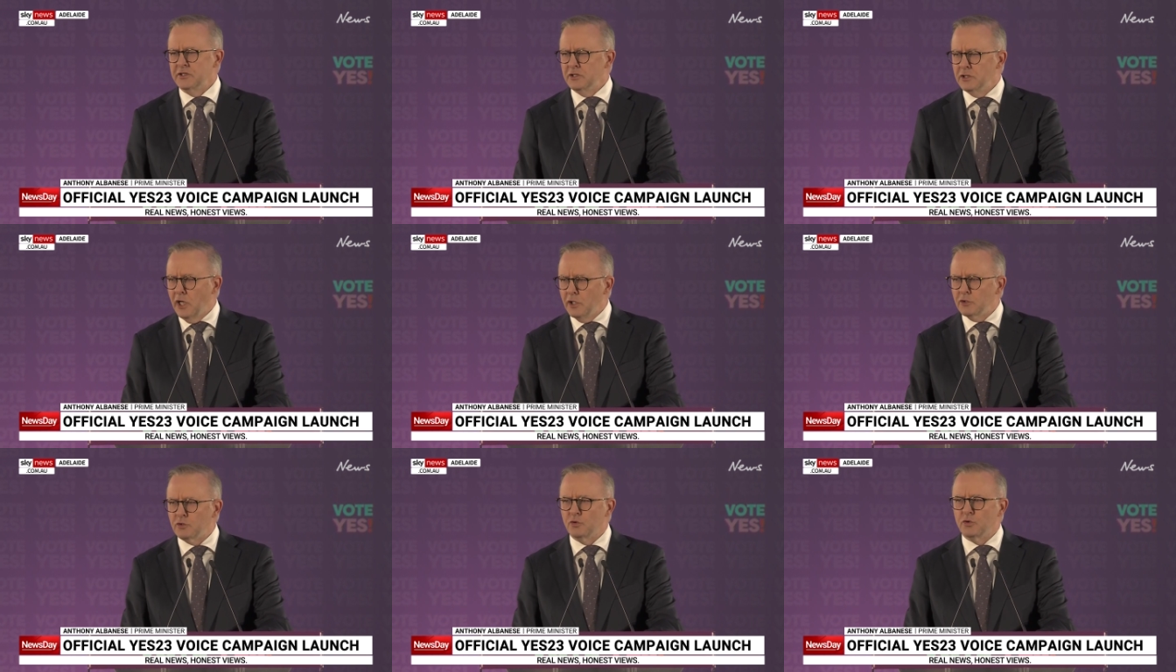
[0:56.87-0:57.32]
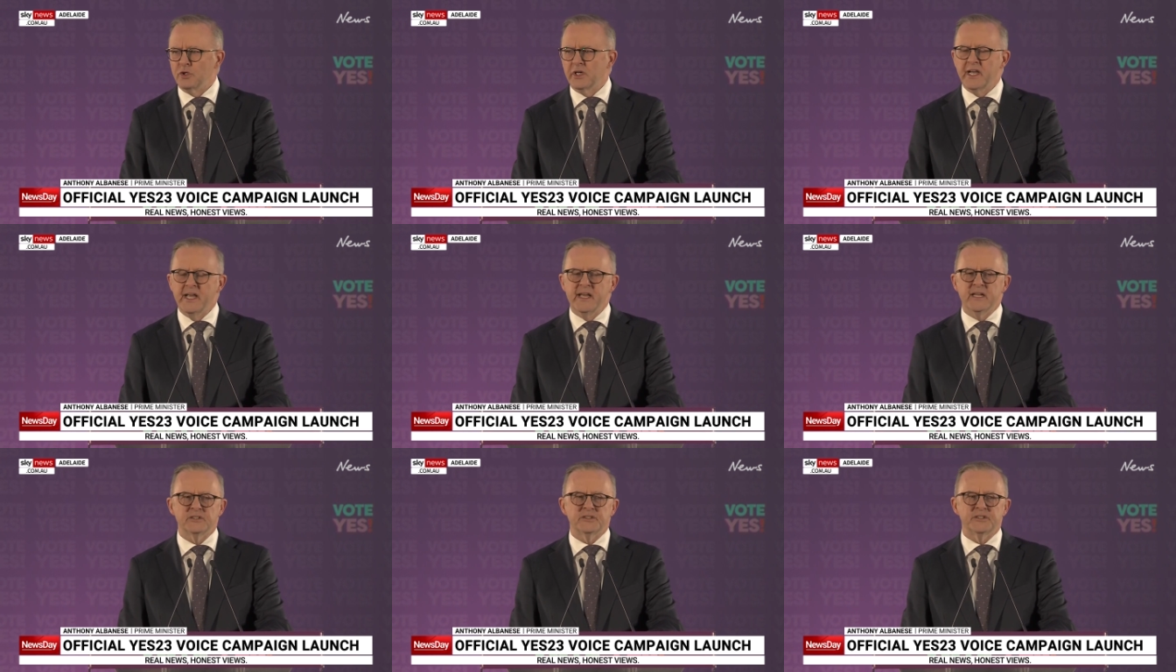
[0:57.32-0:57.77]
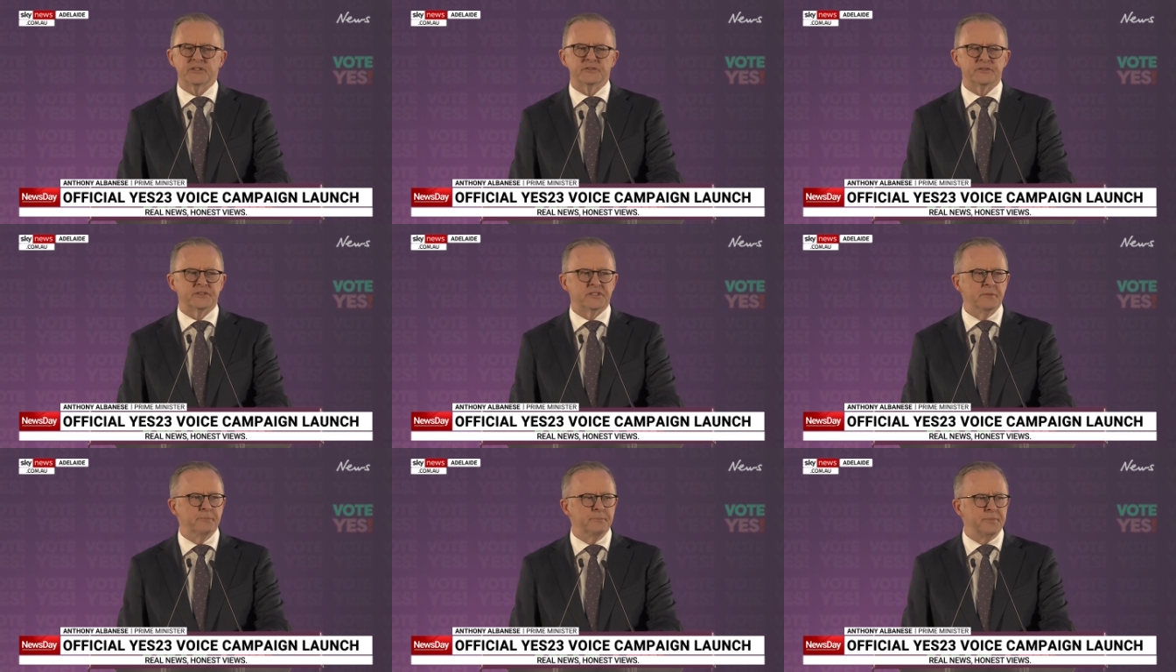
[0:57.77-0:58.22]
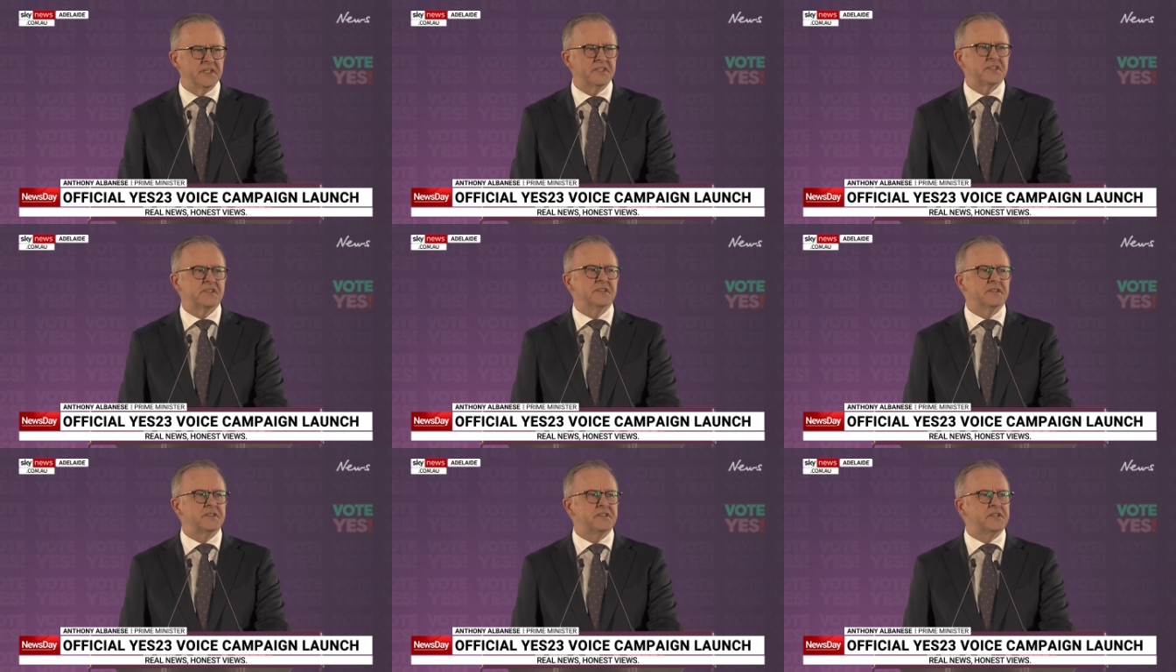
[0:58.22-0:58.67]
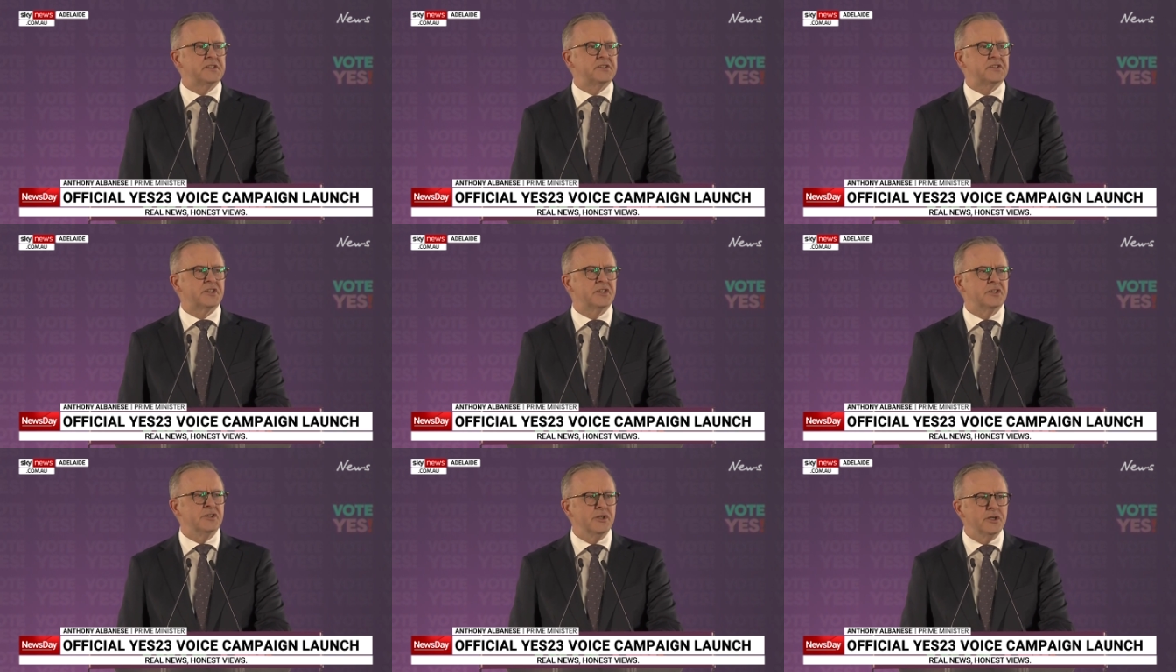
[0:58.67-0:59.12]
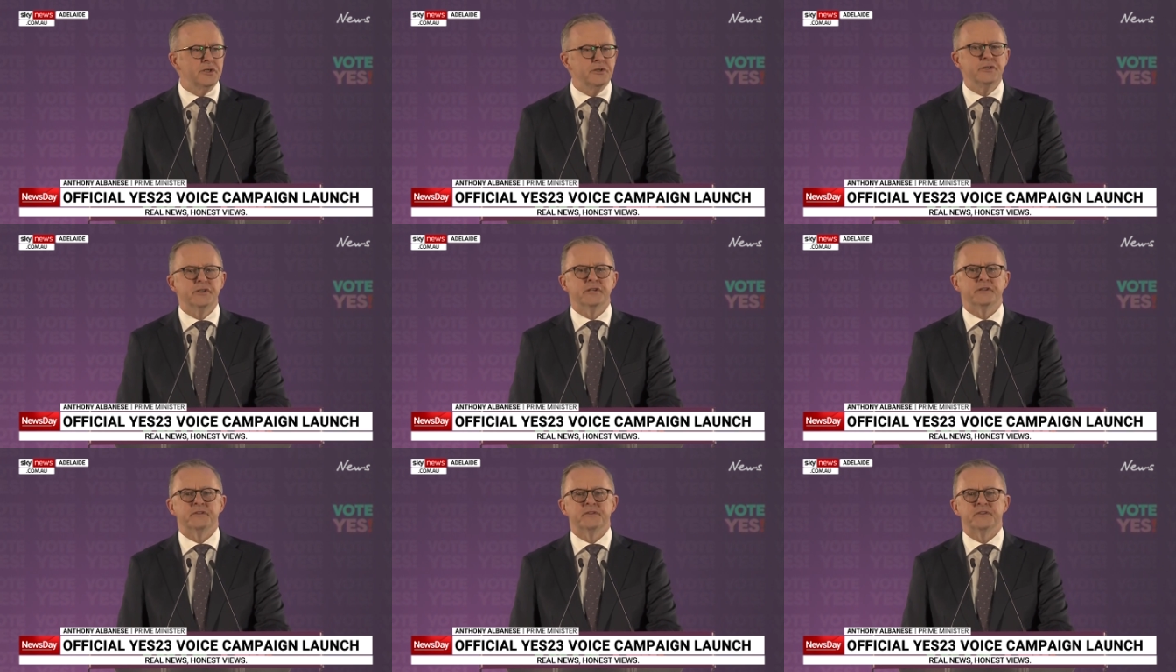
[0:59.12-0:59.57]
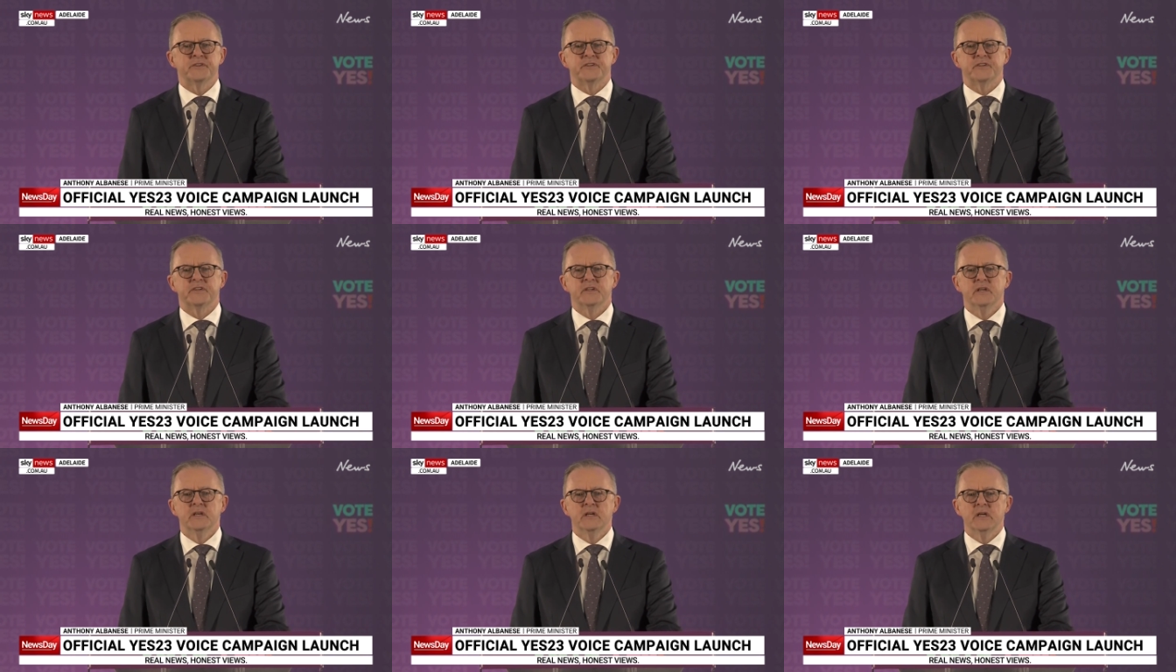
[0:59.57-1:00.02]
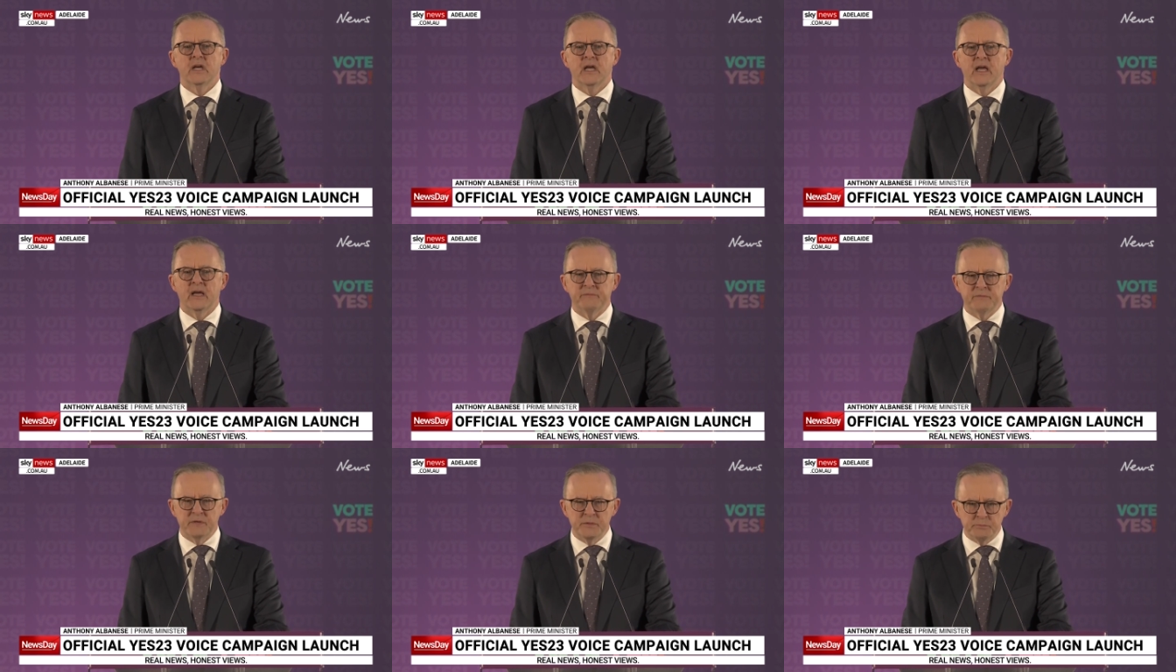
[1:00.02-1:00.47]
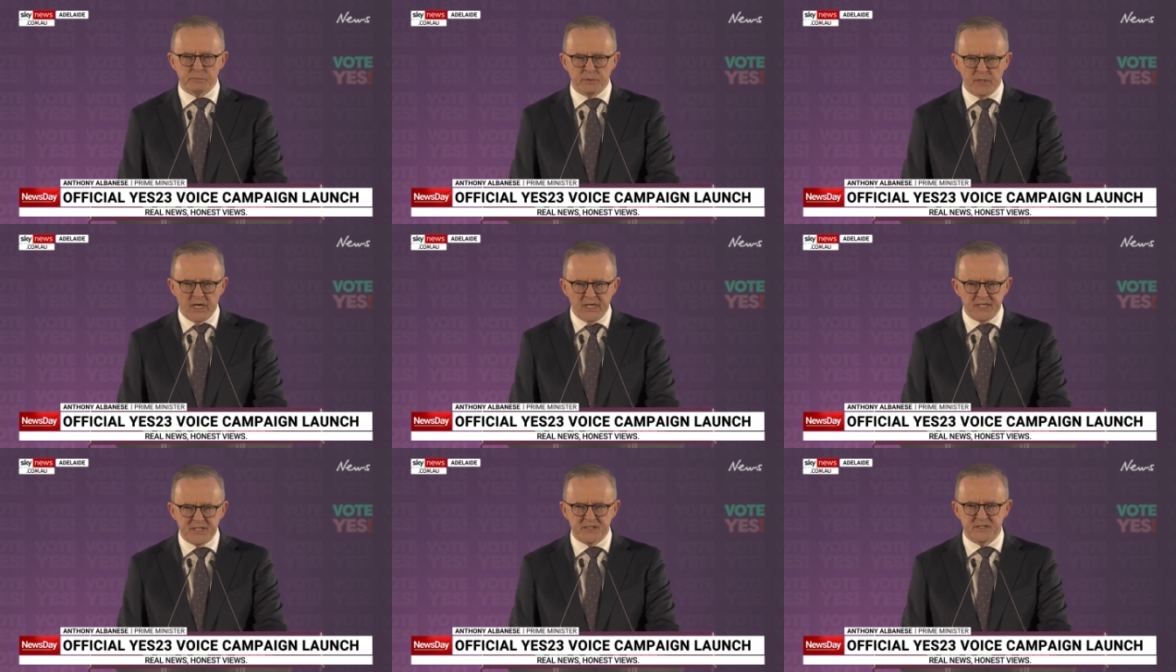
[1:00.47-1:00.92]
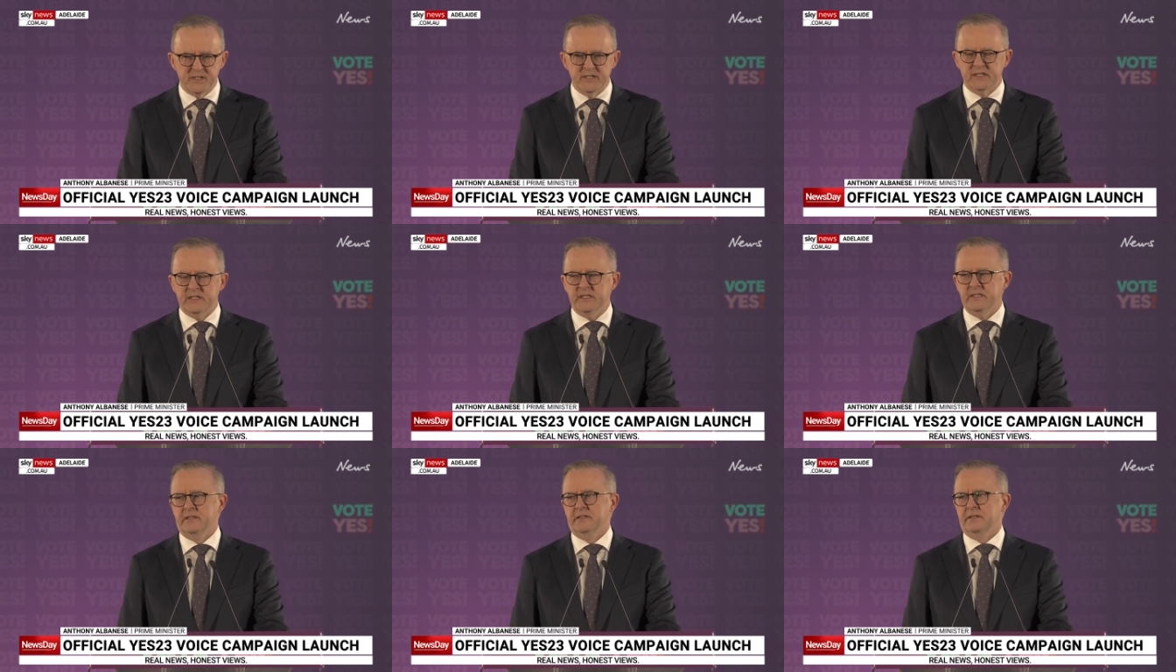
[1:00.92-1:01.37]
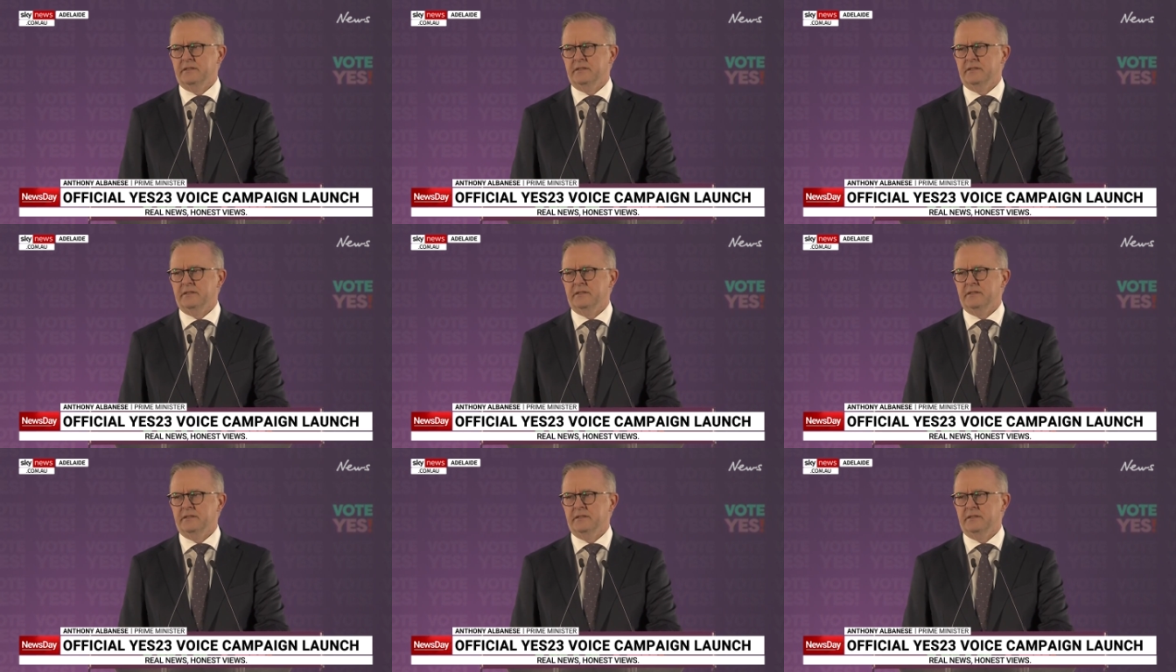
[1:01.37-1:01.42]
local councils and businesses and unions have embraced it.